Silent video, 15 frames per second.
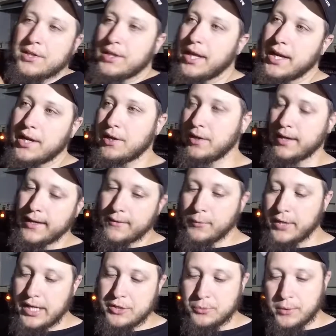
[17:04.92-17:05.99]
and
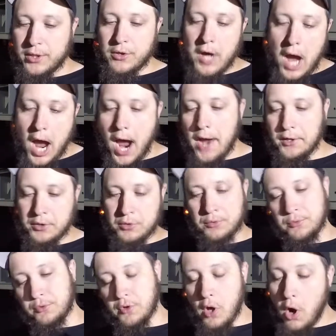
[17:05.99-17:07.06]
when it's real hot
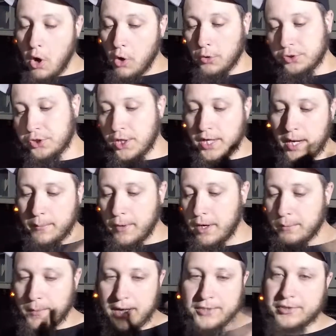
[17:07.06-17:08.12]
and, oh, shoot, I
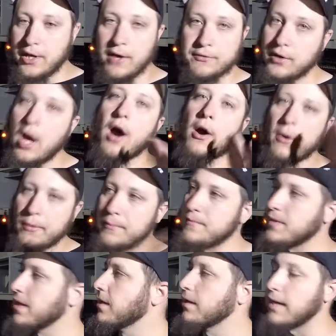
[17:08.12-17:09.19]
burned myself. No,
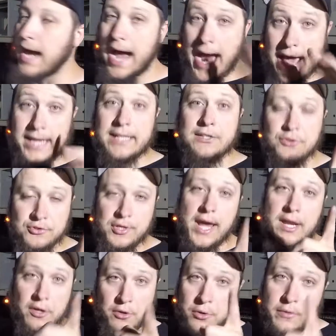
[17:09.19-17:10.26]
I didn't
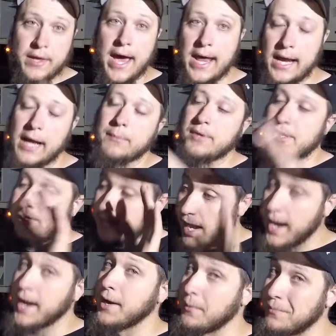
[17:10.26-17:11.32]
say to do that. I'm just
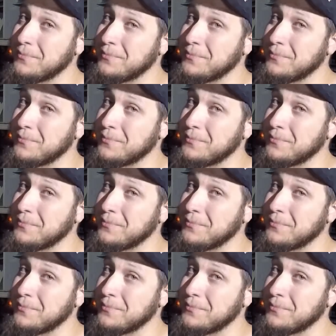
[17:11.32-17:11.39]
saying,